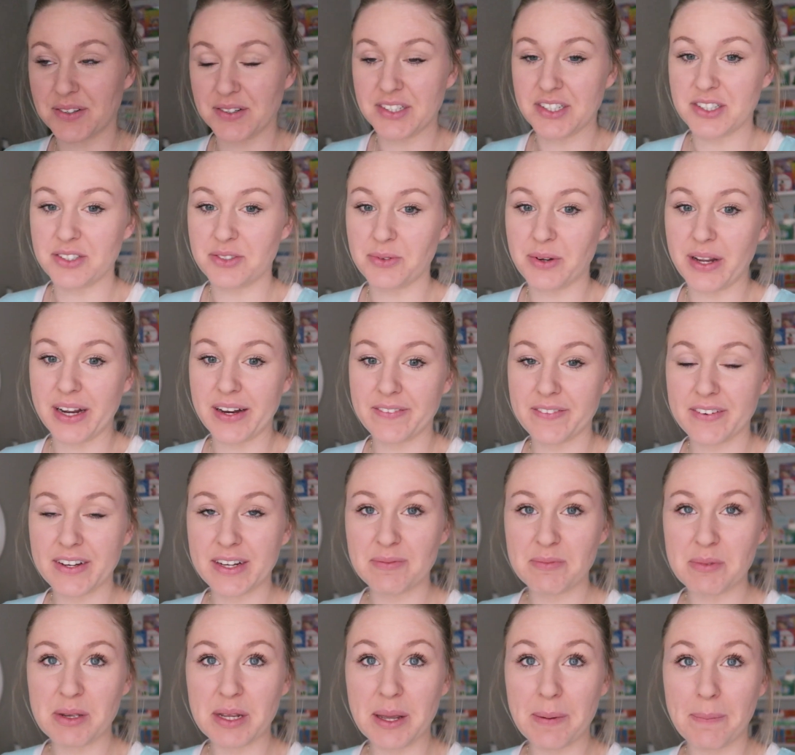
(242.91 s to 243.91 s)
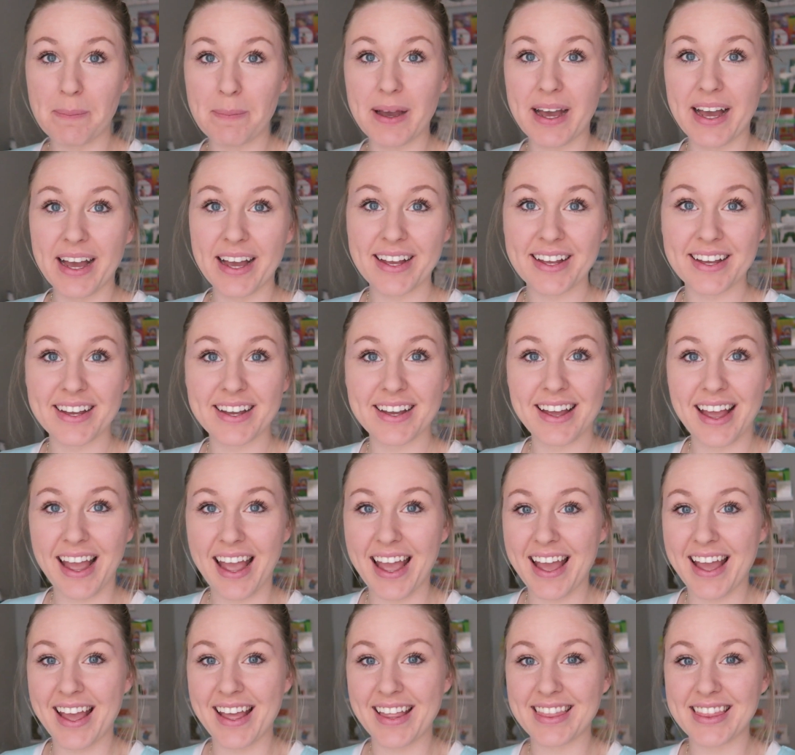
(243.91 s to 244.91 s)
So we're just waiting for him to get back,
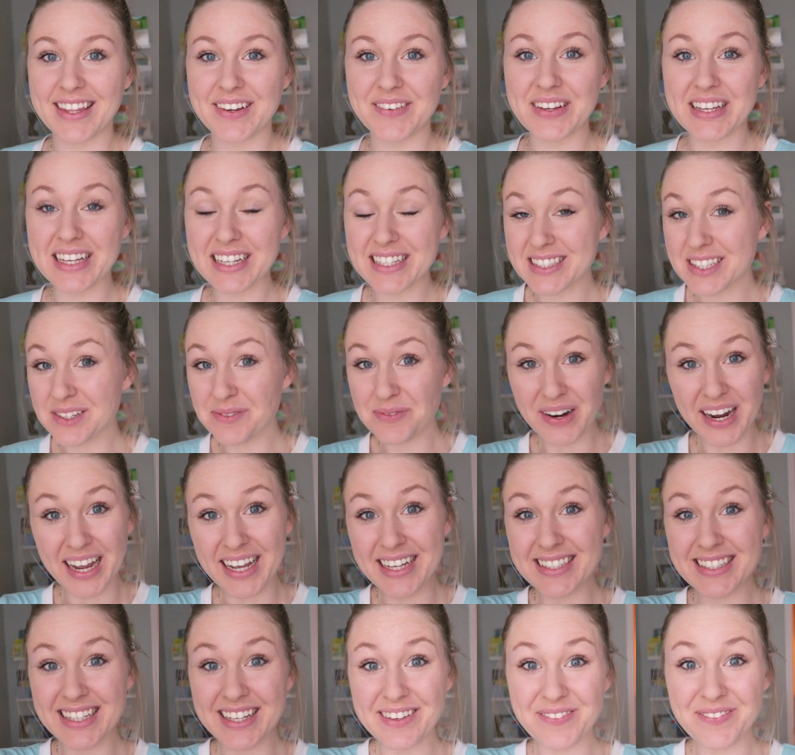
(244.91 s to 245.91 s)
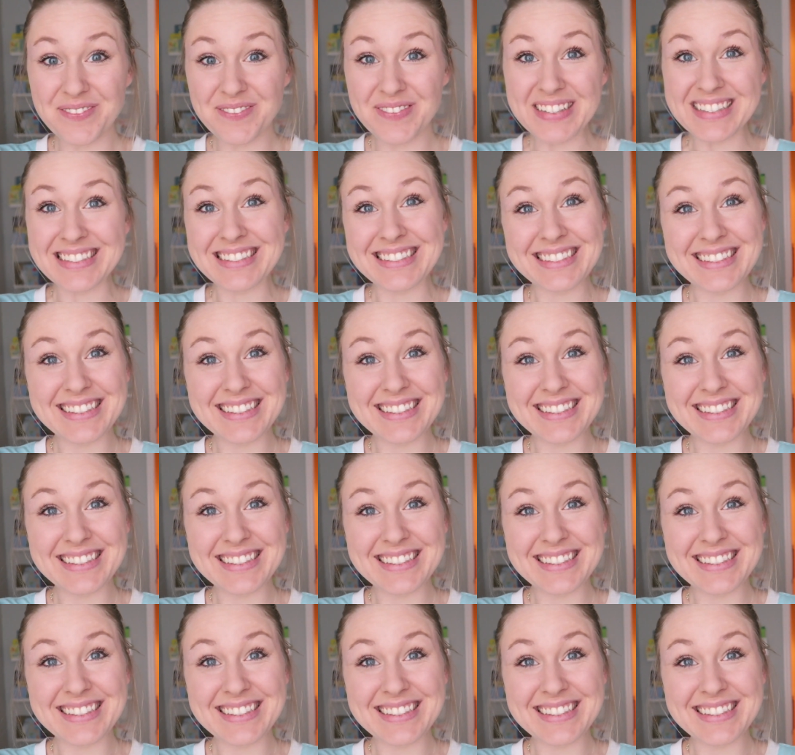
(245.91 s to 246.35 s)
and then we can surprise him.